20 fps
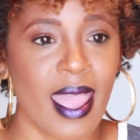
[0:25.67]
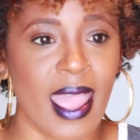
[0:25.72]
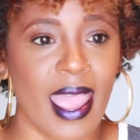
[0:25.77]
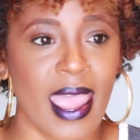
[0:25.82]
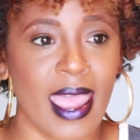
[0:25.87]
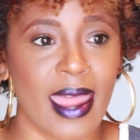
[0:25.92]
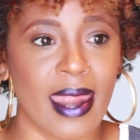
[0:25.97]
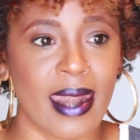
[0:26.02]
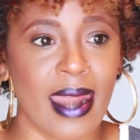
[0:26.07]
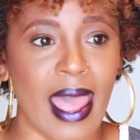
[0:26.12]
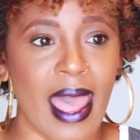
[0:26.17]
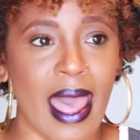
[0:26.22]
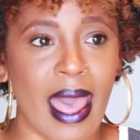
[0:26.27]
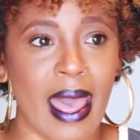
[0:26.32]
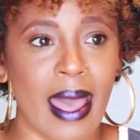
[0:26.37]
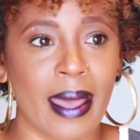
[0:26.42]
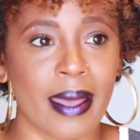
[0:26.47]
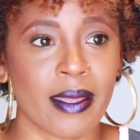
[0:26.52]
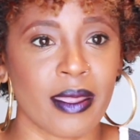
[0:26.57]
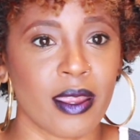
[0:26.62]
and
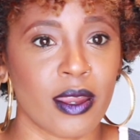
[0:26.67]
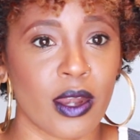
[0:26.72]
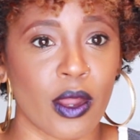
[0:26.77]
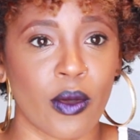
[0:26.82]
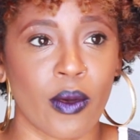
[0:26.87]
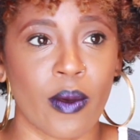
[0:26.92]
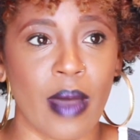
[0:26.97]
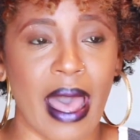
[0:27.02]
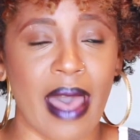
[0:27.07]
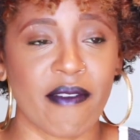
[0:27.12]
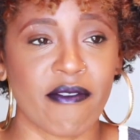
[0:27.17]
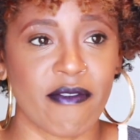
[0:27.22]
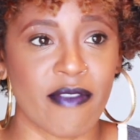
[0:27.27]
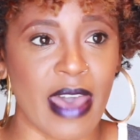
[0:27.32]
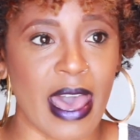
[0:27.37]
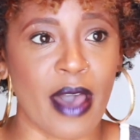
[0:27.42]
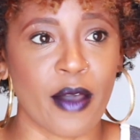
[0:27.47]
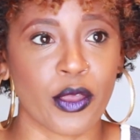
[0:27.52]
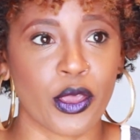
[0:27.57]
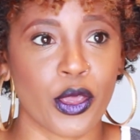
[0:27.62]
I
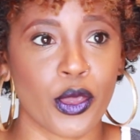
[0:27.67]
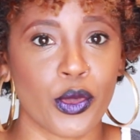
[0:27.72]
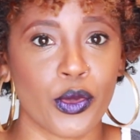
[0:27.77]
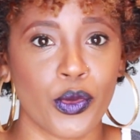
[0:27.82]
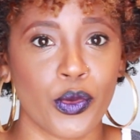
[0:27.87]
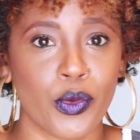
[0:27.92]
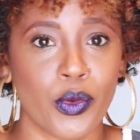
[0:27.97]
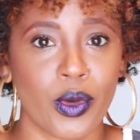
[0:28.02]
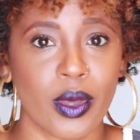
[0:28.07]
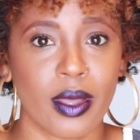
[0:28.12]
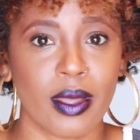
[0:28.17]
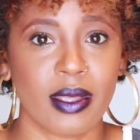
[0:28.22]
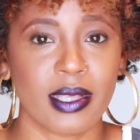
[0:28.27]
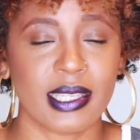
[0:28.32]
value